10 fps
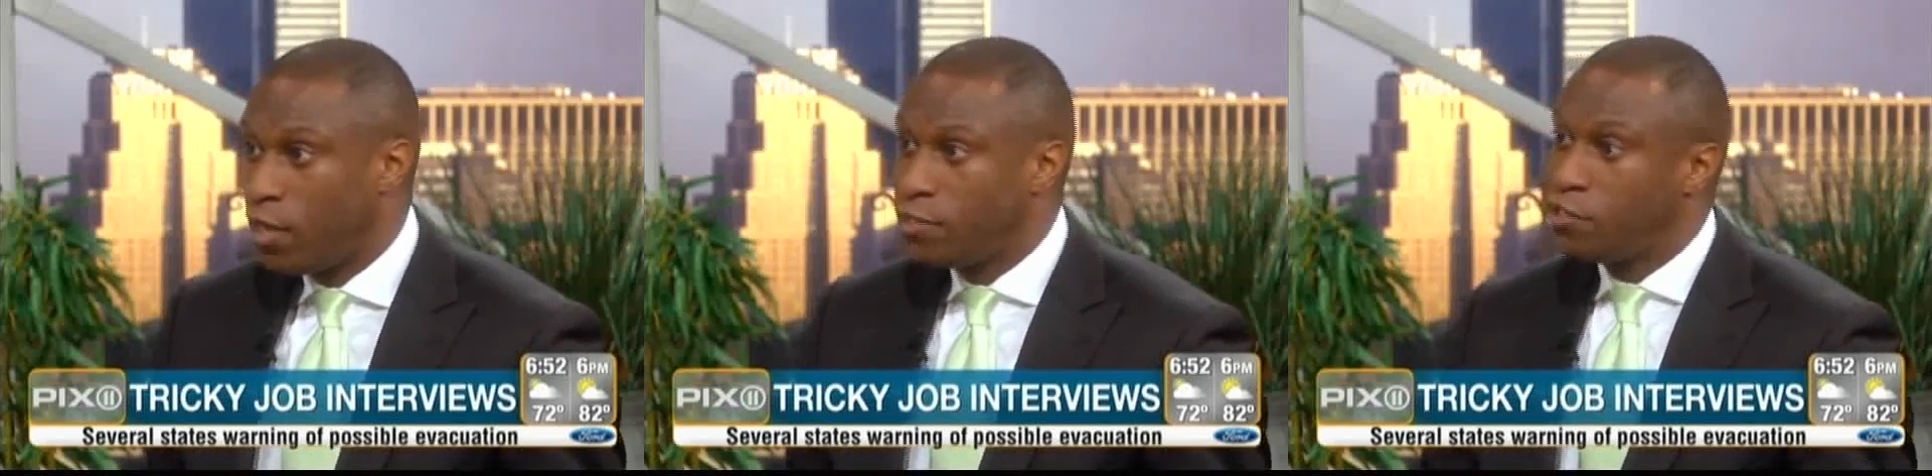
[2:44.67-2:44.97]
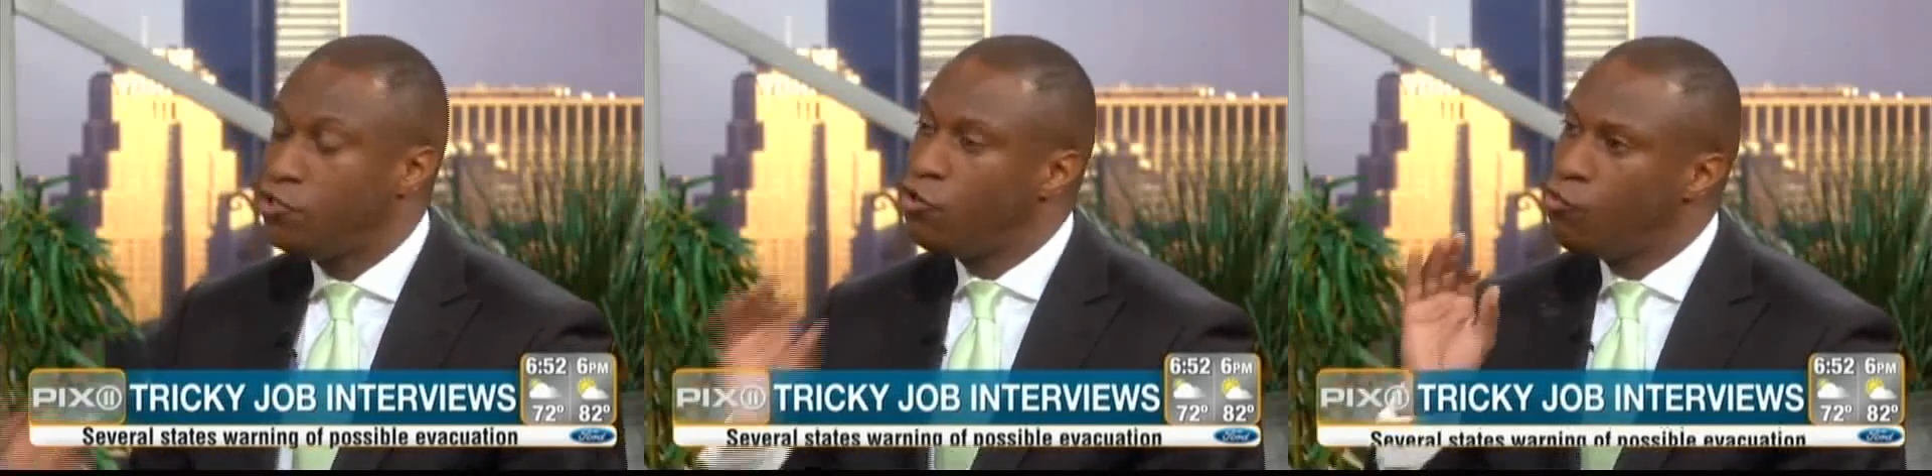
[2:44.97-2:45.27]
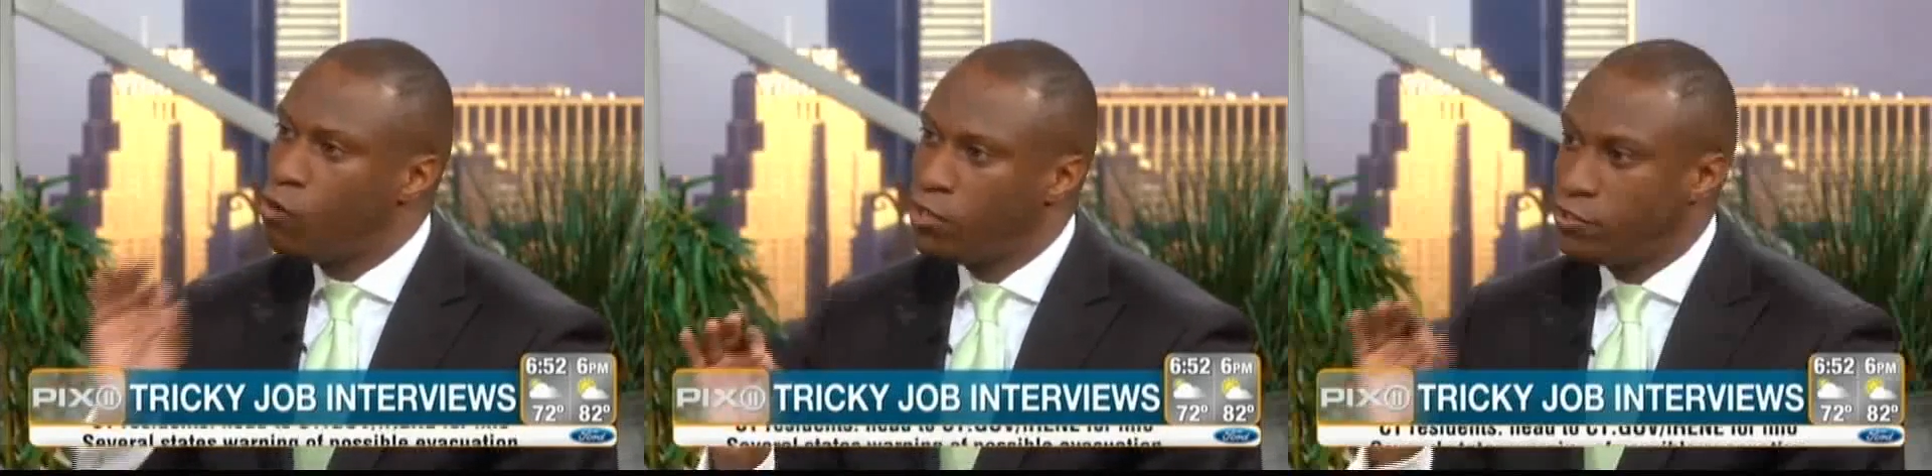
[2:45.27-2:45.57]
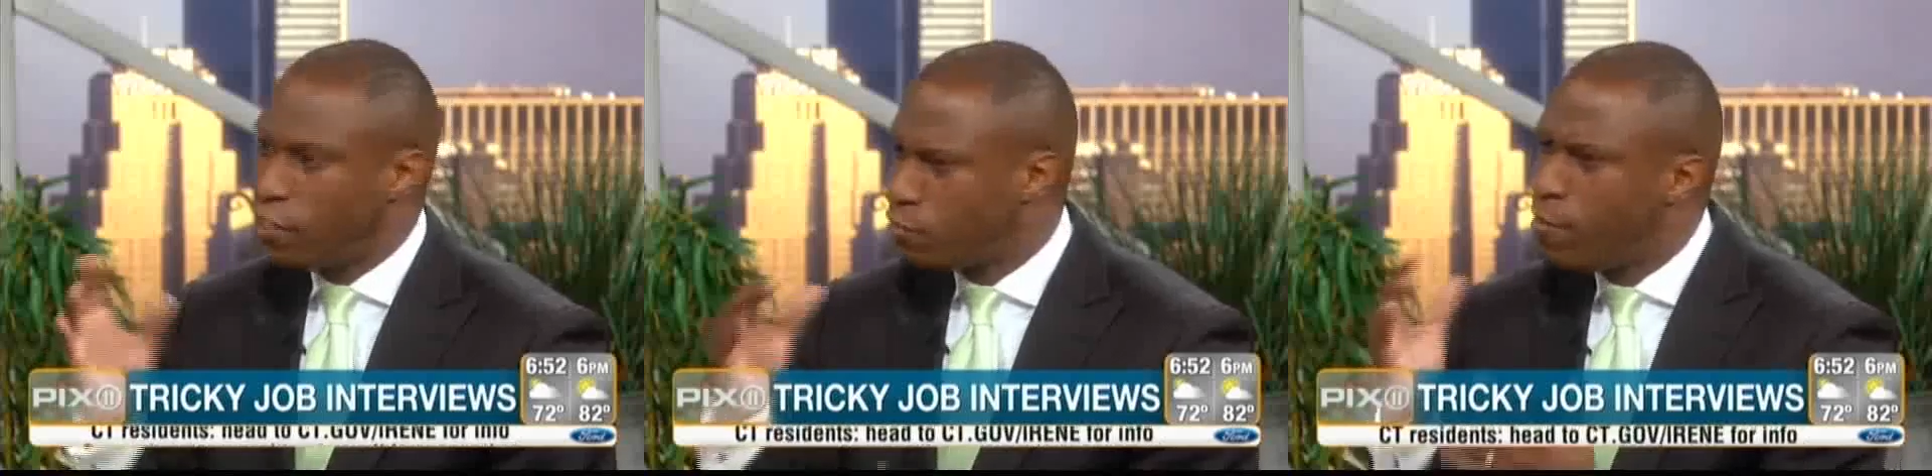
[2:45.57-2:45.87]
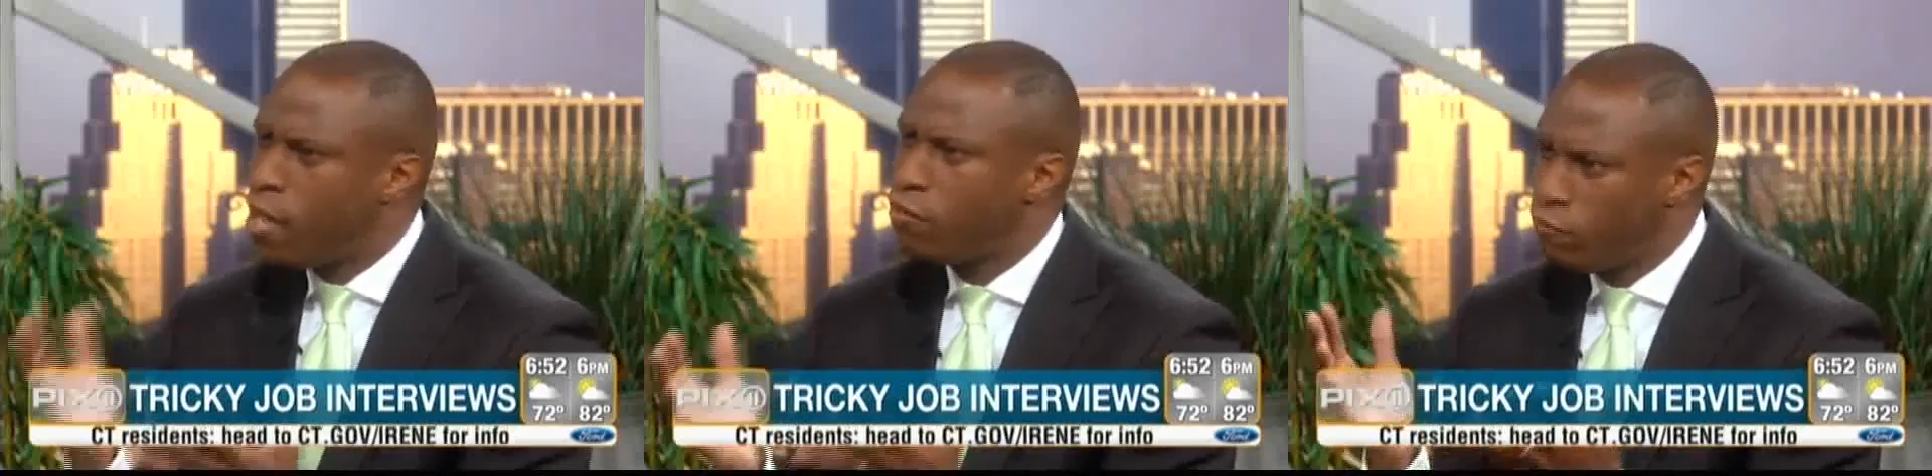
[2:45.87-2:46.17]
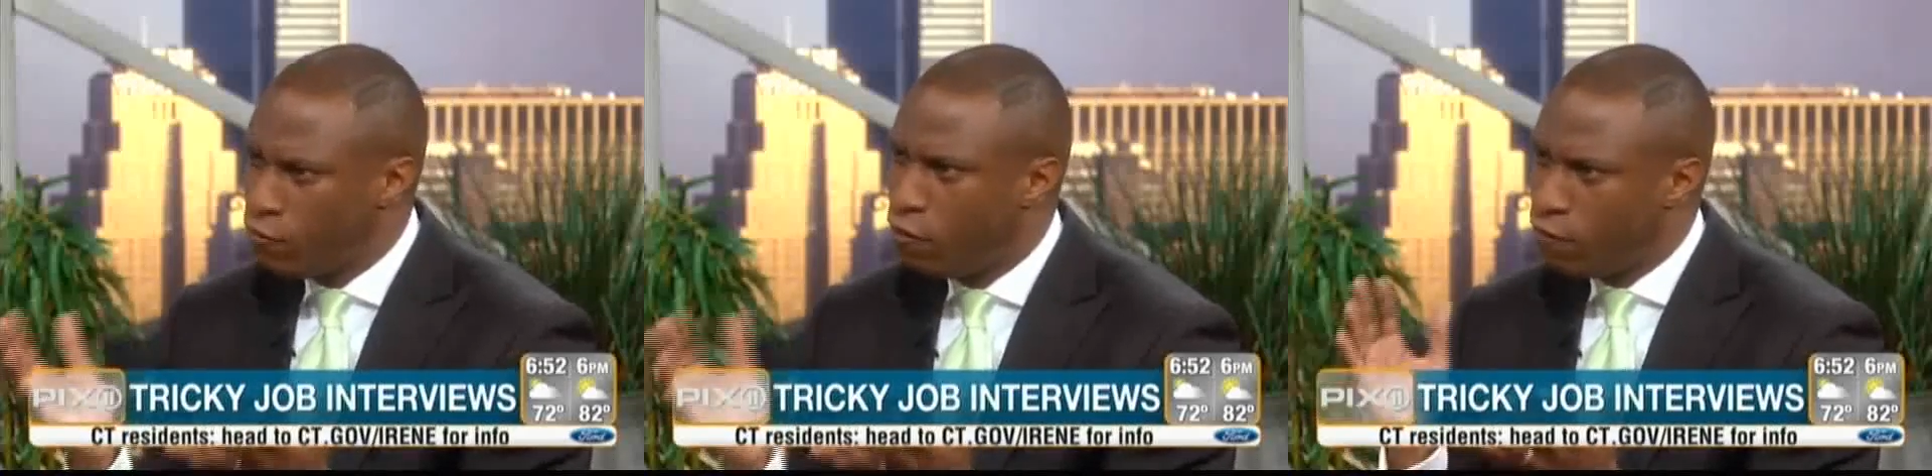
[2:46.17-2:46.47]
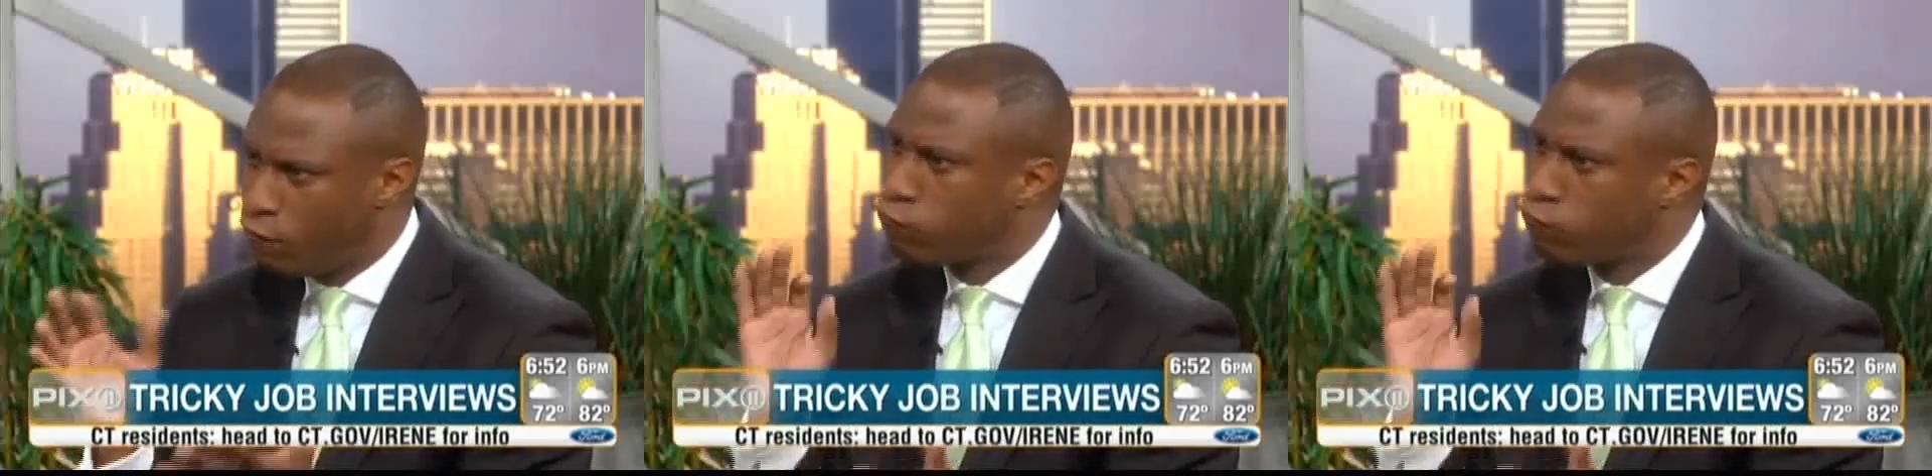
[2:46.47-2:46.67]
I said, you don't want to, as a matter of,